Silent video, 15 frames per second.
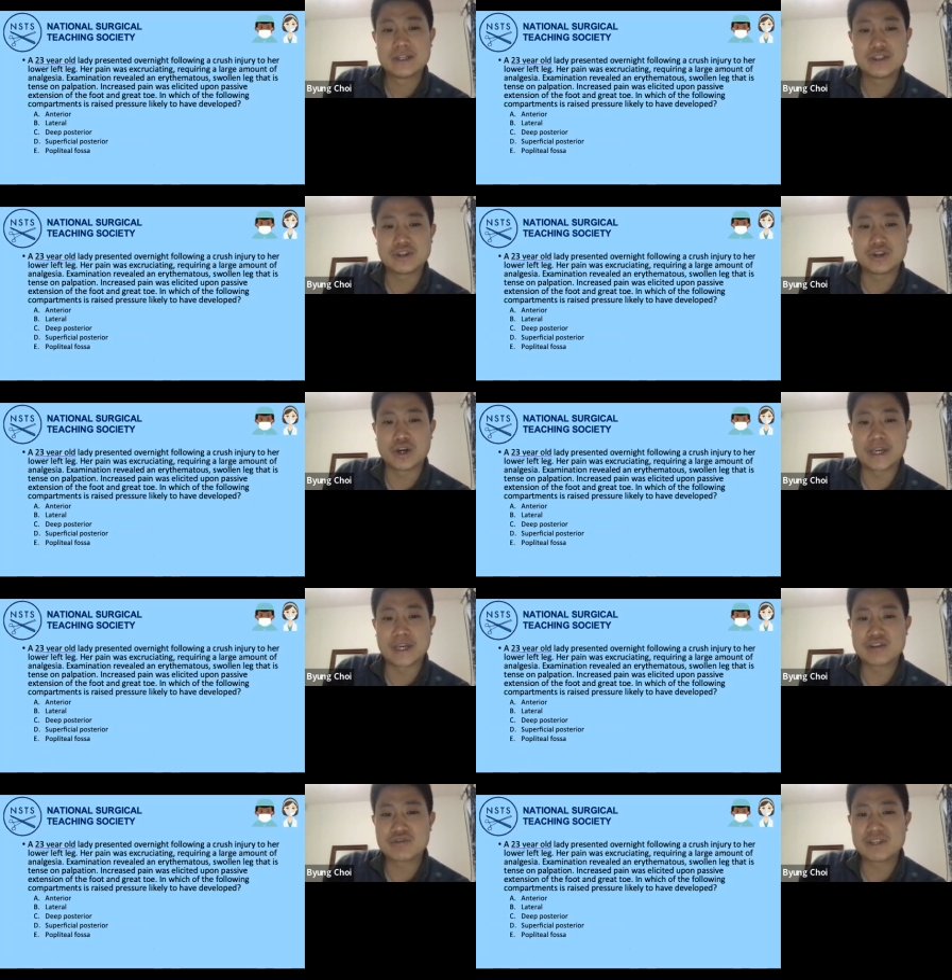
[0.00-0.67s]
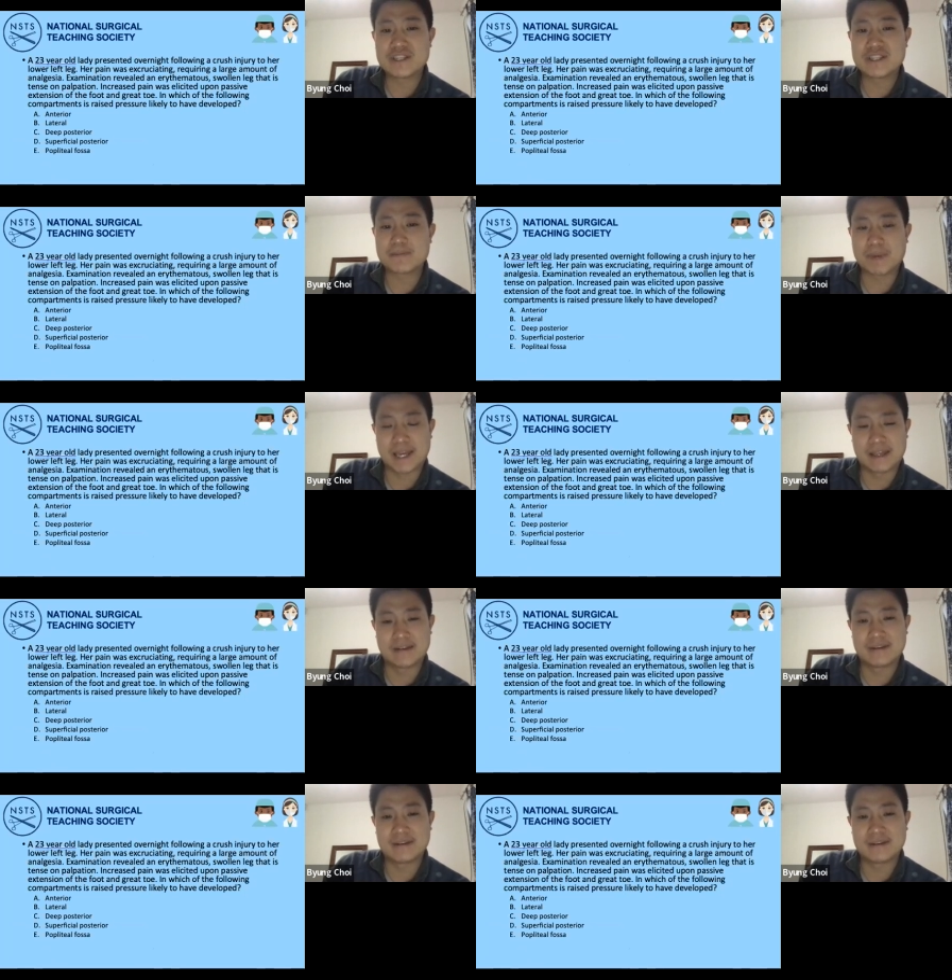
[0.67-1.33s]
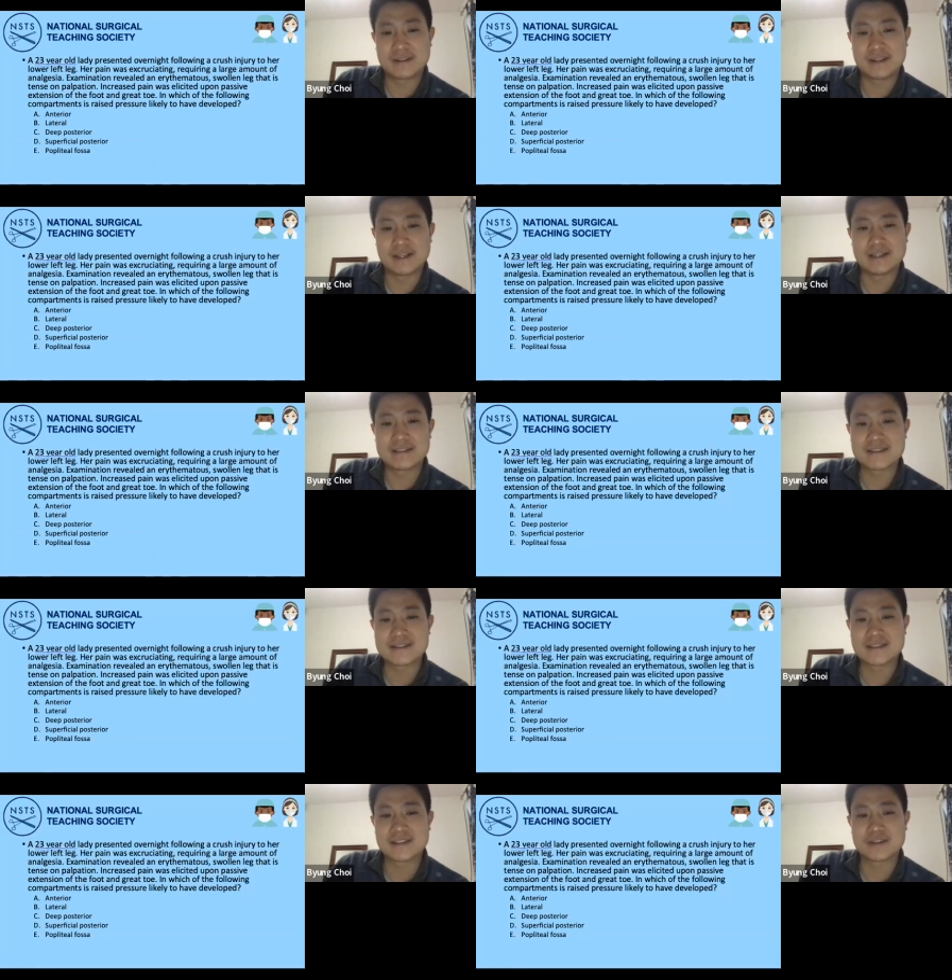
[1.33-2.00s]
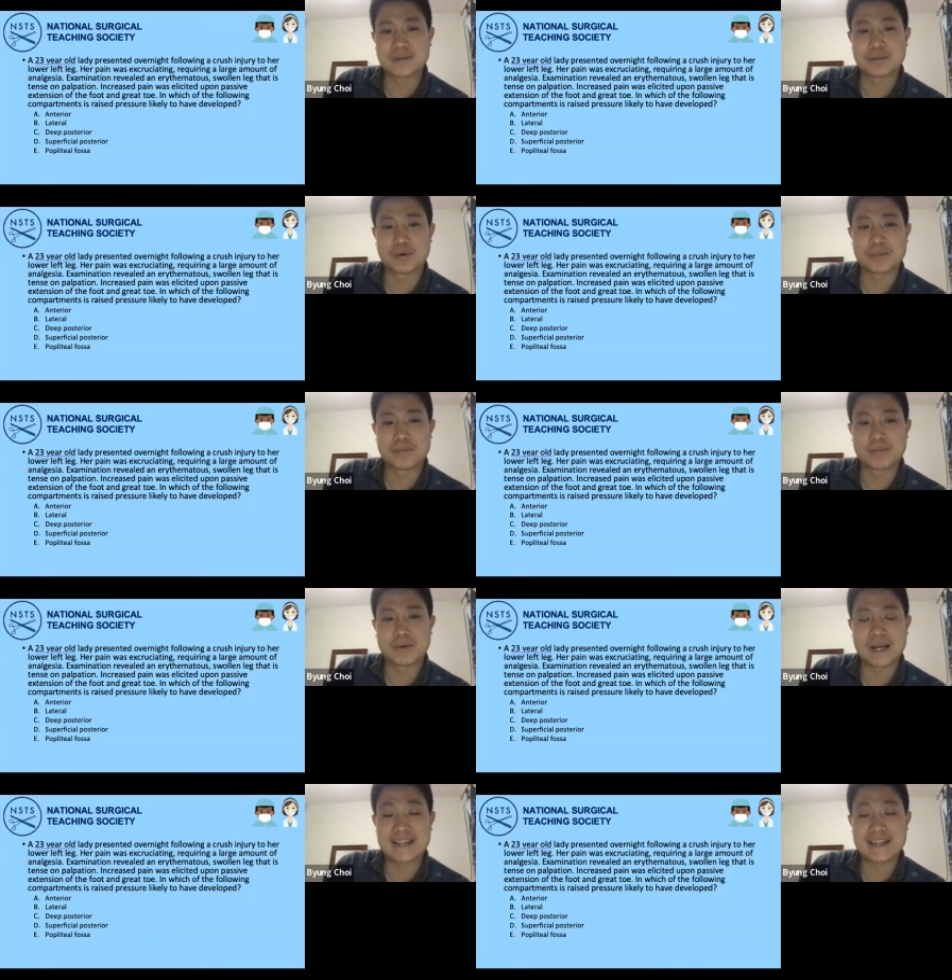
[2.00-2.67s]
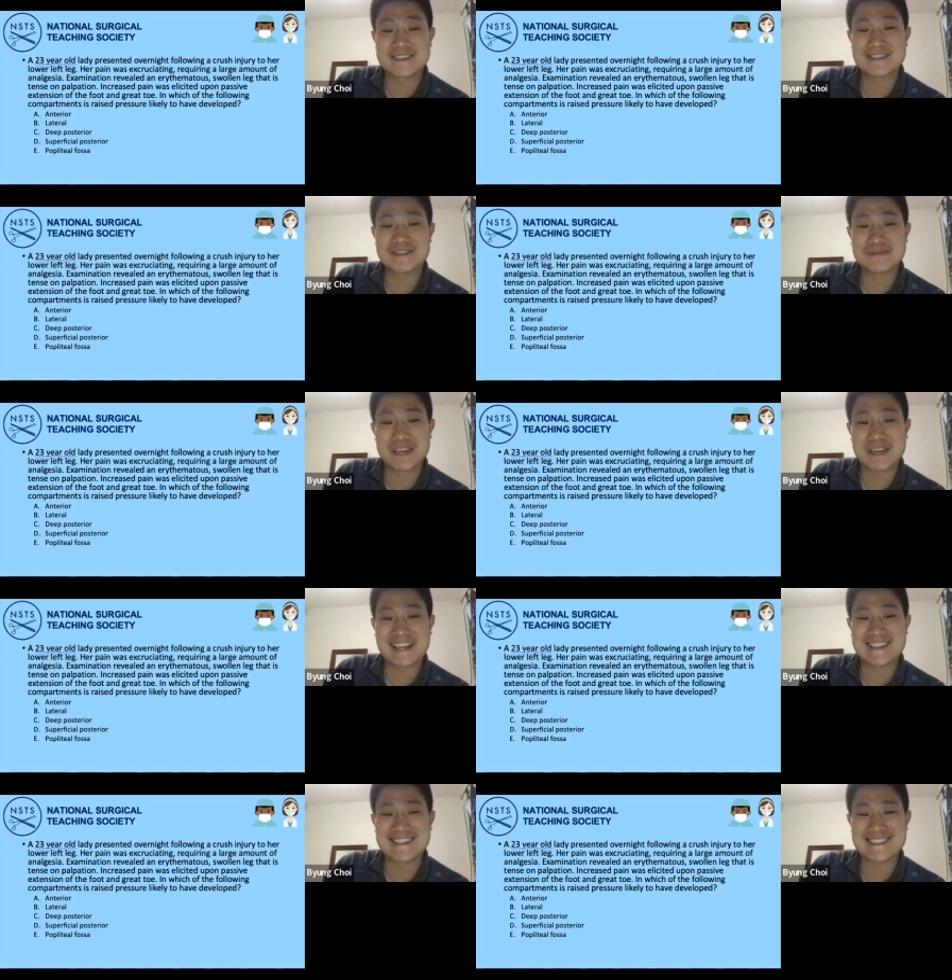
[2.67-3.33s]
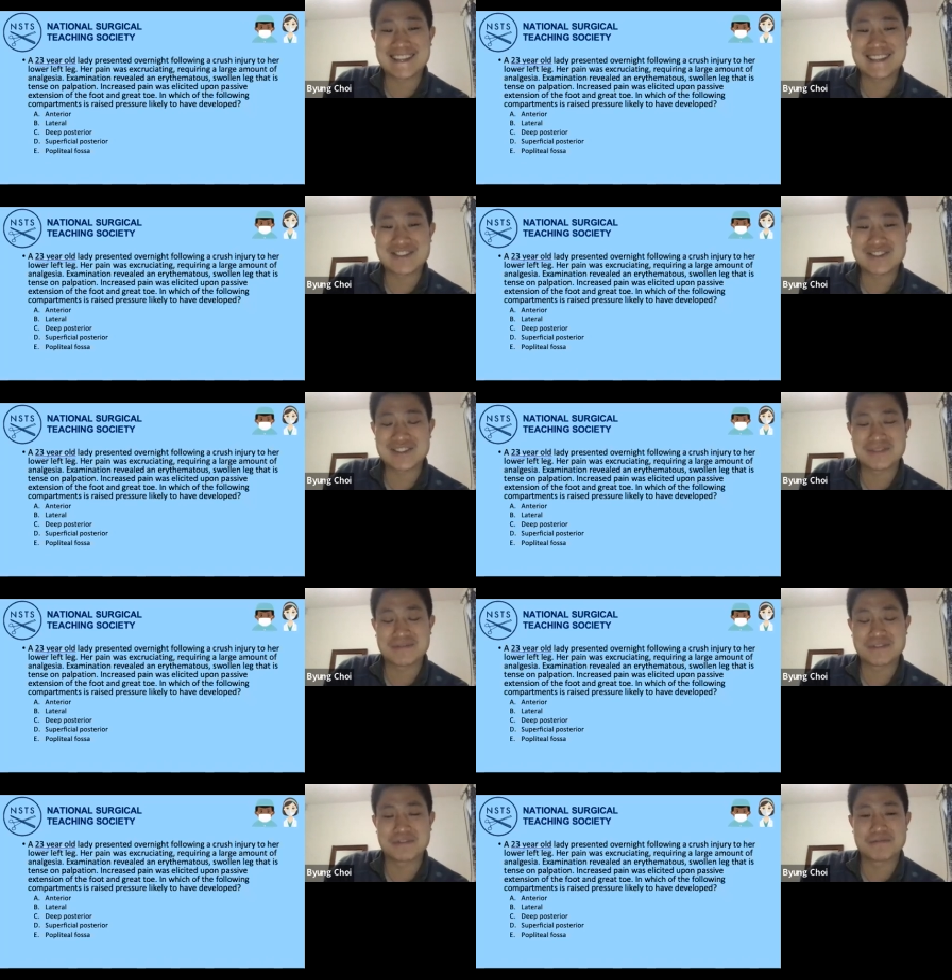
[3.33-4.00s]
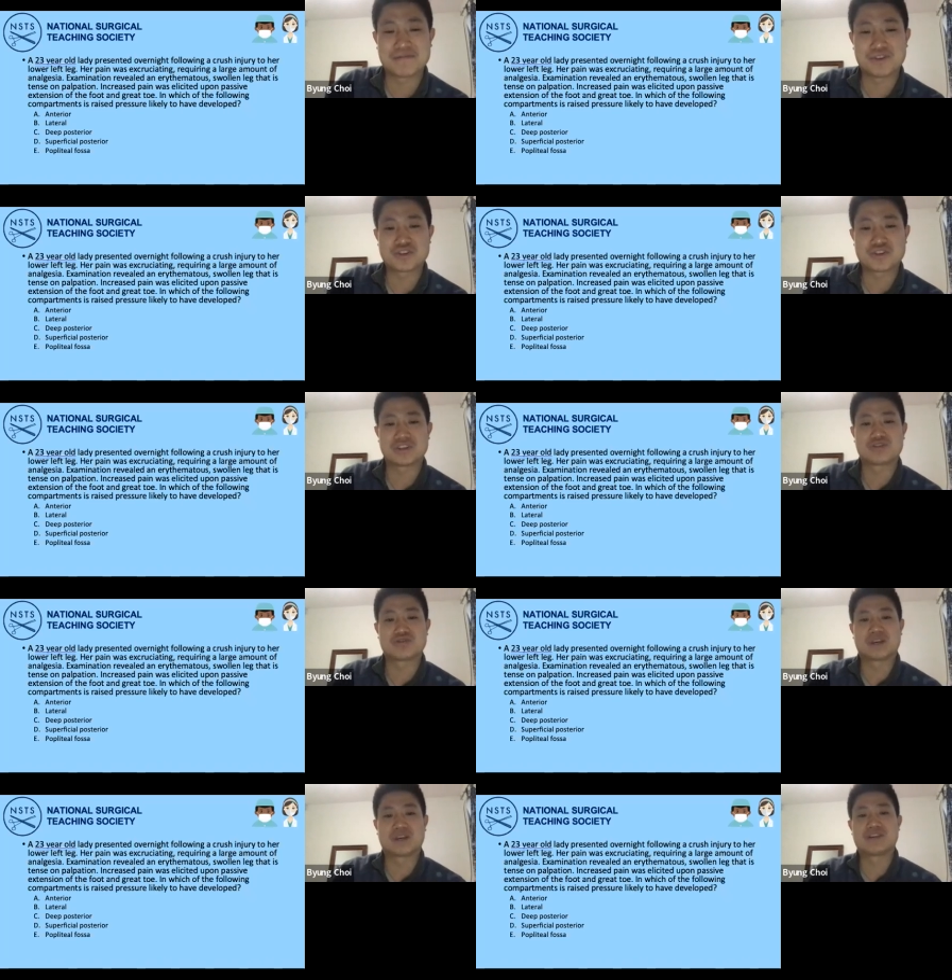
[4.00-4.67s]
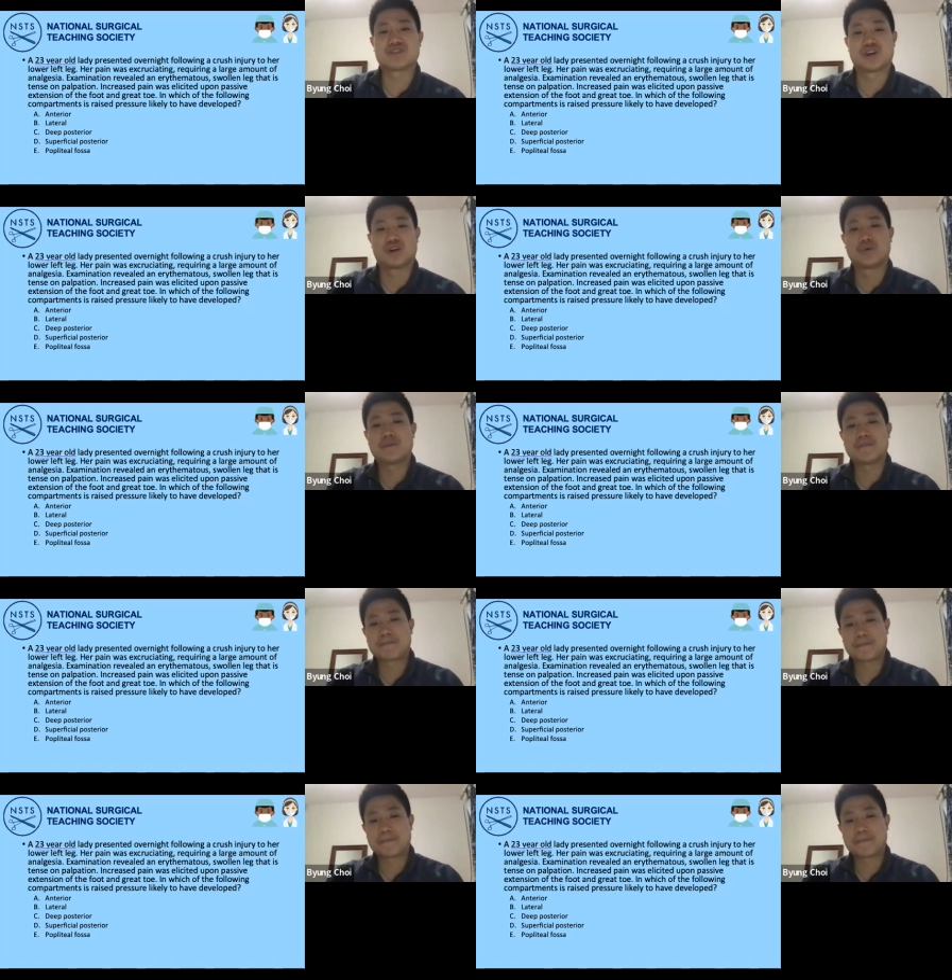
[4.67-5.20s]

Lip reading: You got increased pain elicited upon passive extension of the foot and great toe.